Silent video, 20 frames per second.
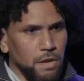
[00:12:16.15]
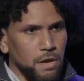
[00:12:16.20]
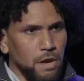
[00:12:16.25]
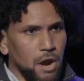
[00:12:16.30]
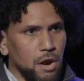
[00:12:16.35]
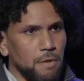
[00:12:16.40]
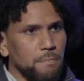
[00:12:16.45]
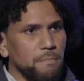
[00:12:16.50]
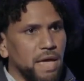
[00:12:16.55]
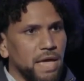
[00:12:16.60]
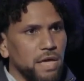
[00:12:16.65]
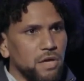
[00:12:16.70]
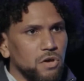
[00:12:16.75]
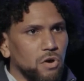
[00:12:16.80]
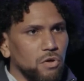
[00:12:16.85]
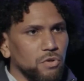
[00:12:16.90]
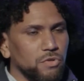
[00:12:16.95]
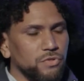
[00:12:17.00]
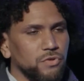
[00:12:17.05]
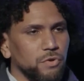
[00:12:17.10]
Our main
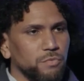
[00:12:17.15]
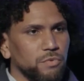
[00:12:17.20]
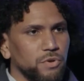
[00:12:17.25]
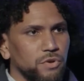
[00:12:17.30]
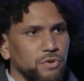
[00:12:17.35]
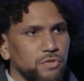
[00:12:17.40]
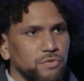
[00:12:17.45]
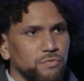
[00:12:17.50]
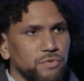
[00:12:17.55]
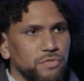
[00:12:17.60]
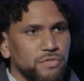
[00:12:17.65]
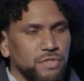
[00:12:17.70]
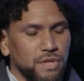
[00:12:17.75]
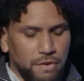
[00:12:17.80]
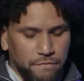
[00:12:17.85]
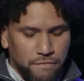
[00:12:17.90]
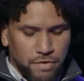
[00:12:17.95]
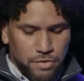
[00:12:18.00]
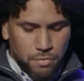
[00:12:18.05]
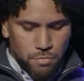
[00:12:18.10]
goal is to reduce
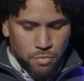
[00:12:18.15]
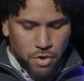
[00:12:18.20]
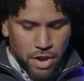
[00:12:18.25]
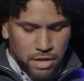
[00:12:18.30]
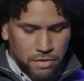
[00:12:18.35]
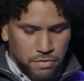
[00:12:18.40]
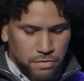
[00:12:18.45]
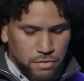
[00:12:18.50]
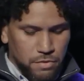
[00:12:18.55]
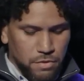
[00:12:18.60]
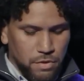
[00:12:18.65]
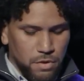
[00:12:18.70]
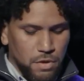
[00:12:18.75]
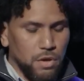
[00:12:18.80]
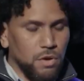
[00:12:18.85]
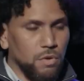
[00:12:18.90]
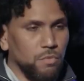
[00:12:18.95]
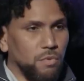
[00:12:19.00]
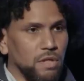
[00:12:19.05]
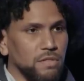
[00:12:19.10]
recidivism rates
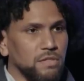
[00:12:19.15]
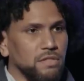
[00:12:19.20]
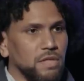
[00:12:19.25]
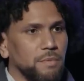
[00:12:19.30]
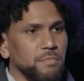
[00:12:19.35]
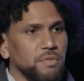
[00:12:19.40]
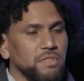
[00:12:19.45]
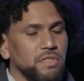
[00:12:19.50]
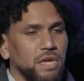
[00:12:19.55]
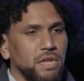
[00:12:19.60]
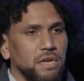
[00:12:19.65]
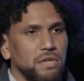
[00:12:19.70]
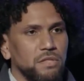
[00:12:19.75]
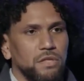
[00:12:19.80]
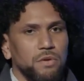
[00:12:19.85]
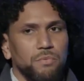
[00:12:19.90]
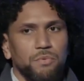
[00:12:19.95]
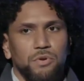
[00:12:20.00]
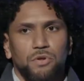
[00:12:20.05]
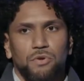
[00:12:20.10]
while
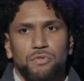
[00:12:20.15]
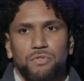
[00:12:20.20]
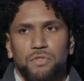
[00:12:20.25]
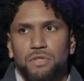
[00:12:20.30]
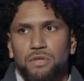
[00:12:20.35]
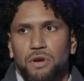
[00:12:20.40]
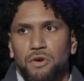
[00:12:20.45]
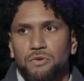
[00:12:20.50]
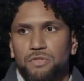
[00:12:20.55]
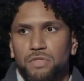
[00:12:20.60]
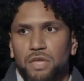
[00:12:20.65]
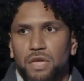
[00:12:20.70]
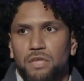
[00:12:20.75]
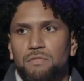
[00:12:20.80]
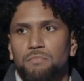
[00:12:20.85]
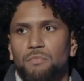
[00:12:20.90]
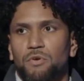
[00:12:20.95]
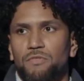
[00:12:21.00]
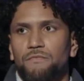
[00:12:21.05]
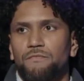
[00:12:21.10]
simultaneously reducing our
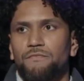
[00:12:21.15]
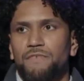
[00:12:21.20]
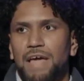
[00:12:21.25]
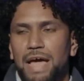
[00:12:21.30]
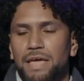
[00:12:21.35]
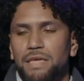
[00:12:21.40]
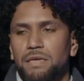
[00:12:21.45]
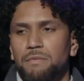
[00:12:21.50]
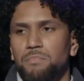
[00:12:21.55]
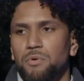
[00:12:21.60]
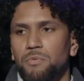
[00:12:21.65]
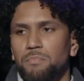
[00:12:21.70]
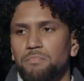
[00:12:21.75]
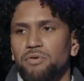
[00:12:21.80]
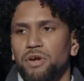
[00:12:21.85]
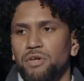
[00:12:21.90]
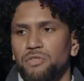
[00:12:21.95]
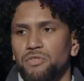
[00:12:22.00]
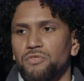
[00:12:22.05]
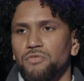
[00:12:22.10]
state's most valuable,
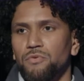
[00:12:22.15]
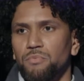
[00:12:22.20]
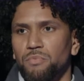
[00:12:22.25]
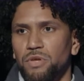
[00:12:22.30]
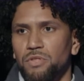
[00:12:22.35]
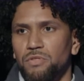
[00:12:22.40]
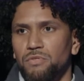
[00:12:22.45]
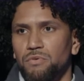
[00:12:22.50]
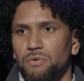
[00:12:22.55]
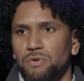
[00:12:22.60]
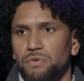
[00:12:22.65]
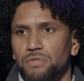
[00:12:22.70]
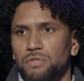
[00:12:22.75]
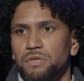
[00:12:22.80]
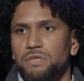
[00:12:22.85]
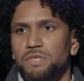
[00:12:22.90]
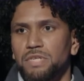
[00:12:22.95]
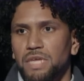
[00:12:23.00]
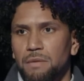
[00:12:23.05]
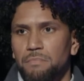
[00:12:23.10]
precious resource,
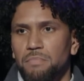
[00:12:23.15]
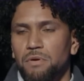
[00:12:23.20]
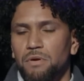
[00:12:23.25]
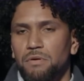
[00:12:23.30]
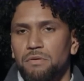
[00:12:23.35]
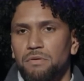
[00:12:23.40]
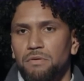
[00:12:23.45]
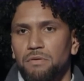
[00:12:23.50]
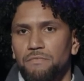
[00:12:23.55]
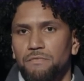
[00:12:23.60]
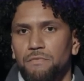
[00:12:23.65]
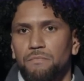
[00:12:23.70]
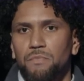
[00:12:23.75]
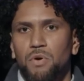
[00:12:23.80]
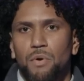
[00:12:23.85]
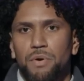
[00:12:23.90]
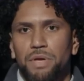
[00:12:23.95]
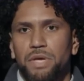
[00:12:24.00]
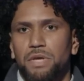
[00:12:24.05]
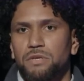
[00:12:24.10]
timber, from
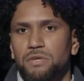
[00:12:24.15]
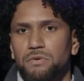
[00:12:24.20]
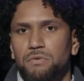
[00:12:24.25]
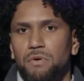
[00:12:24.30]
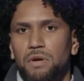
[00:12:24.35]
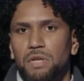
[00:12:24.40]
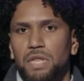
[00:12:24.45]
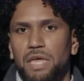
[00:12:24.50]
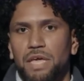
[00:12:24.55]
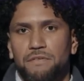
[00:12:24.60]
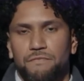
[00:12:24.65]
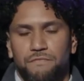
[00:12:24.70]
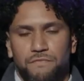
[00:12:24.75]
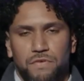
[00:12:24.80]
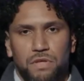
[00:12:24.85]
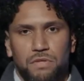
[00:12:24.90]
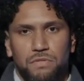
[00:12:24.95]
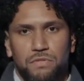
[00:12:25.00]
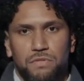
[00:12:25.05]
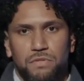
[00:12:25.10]
going into our
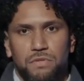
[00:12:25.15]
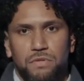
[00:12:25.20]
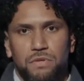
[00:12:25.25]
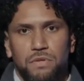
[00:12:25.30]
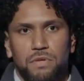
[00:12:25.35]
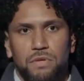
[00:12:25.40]
landfills.